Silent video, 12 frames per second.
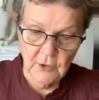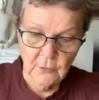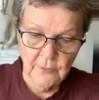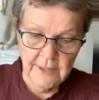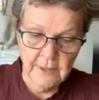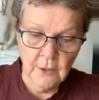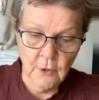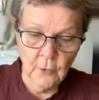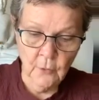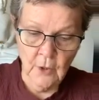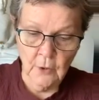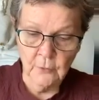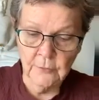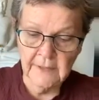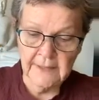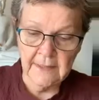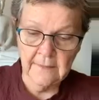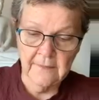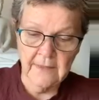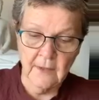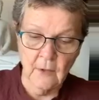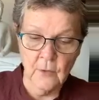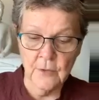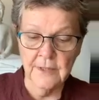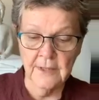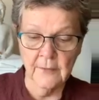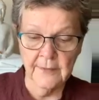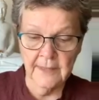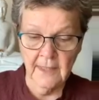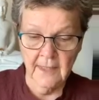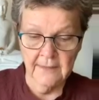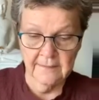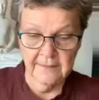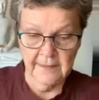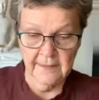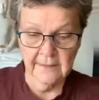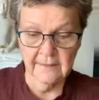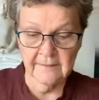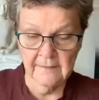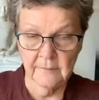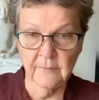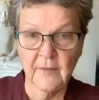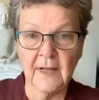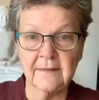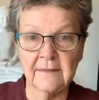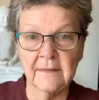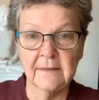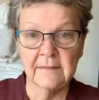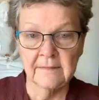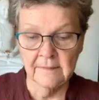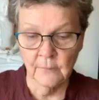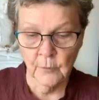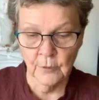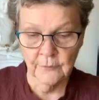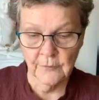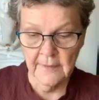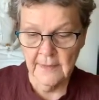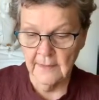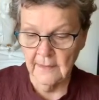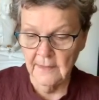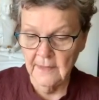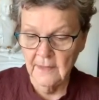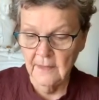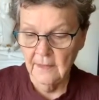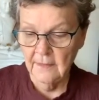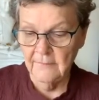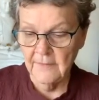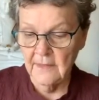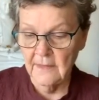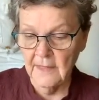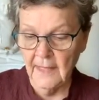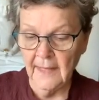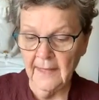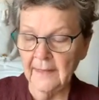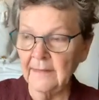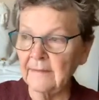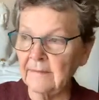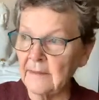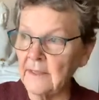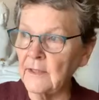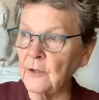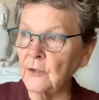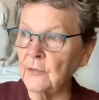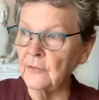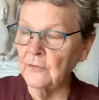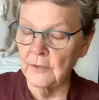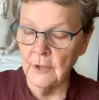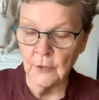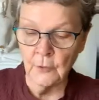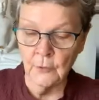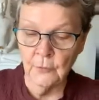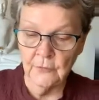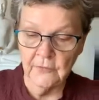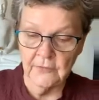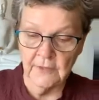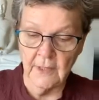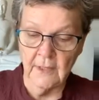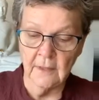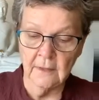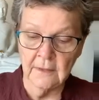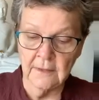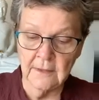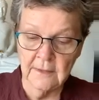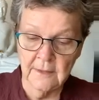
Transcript: We know only the ordinary contacts, and phassa is the word for that, of the eyes, ears, nose, tongue,